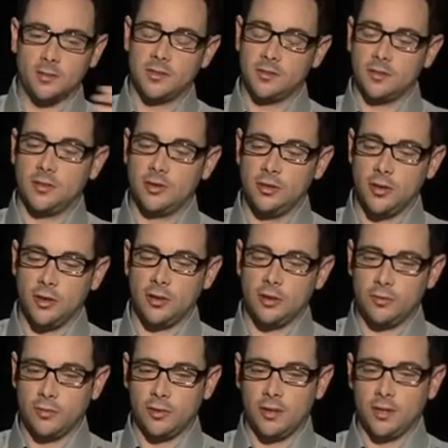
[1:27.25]
because
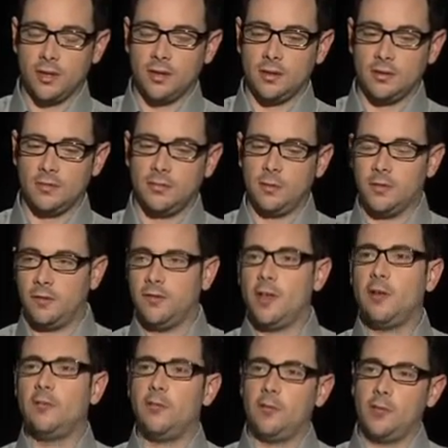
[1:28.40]
from the
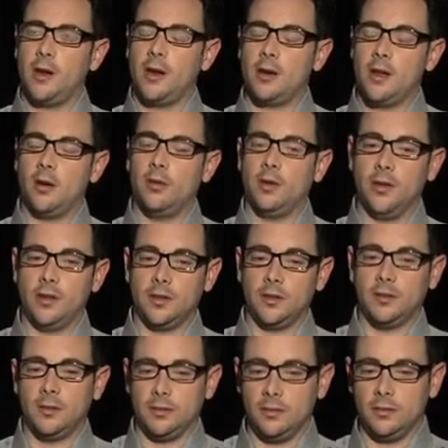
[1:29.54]
film, from what I know,
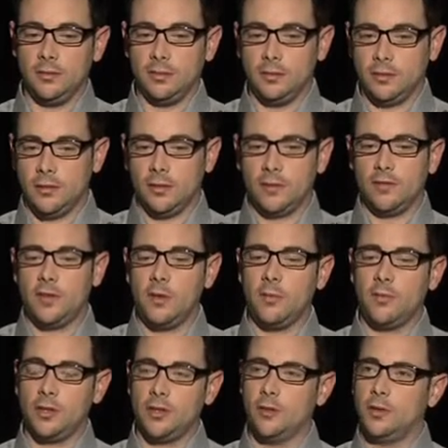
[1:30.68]
the
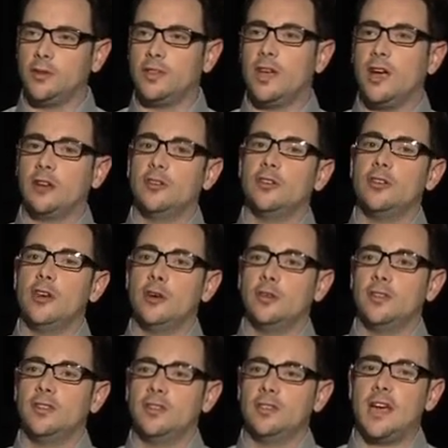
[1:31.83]
film, Ewan's character
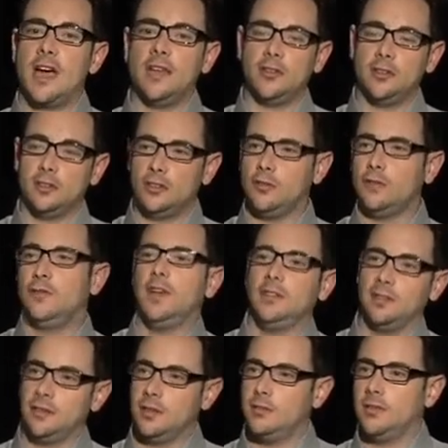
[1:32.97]
knows his dad in two
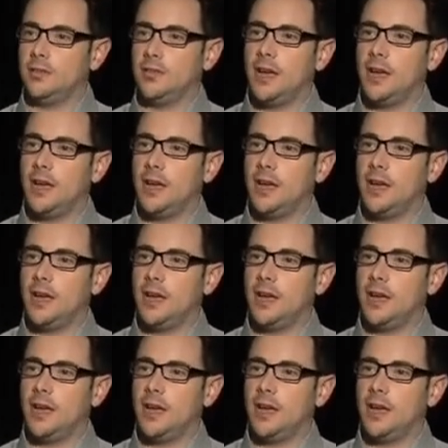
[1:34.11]
phases of his